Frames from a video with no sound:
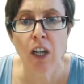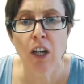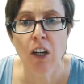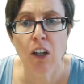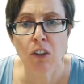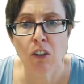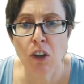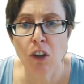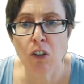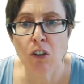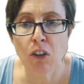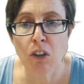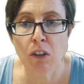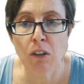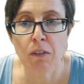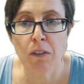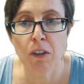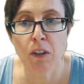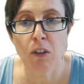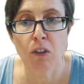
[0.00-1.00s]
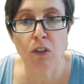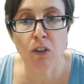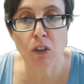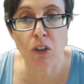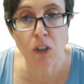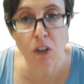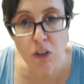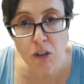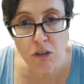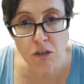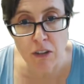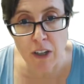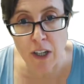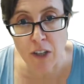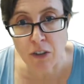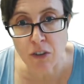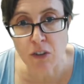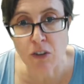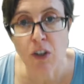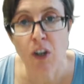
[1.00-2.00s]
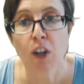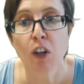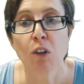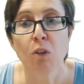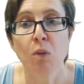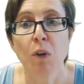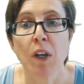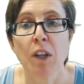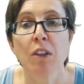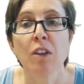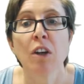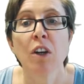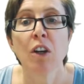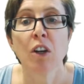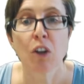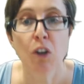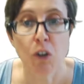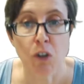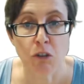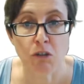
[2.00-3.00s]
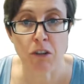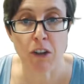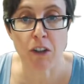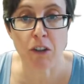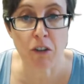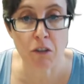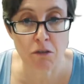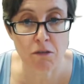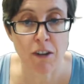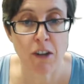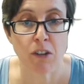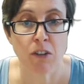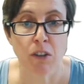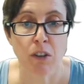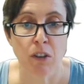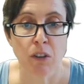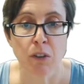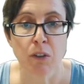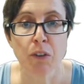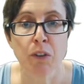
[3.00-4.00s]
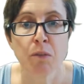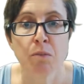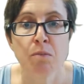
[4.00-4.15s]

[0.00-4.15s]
Don't confuse contrast with contrast threshold.